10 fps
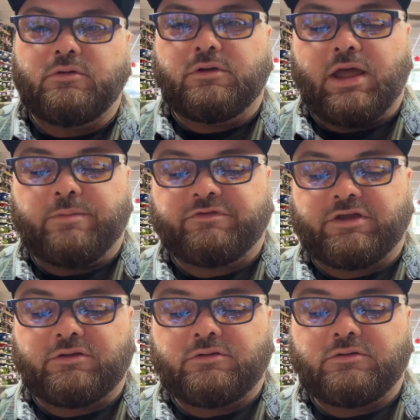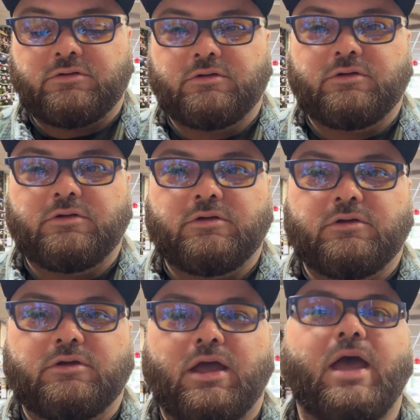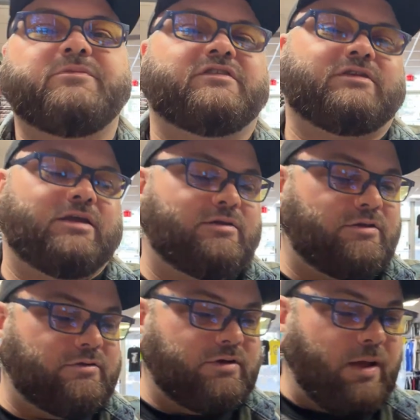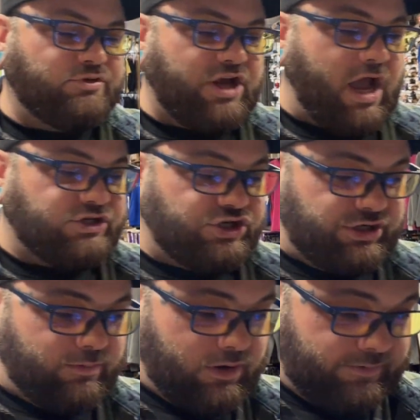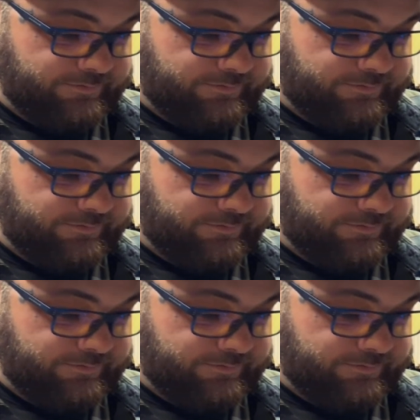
Nah, I'm just kidding. I'm just kidding, dude. I'm joshing you, bro.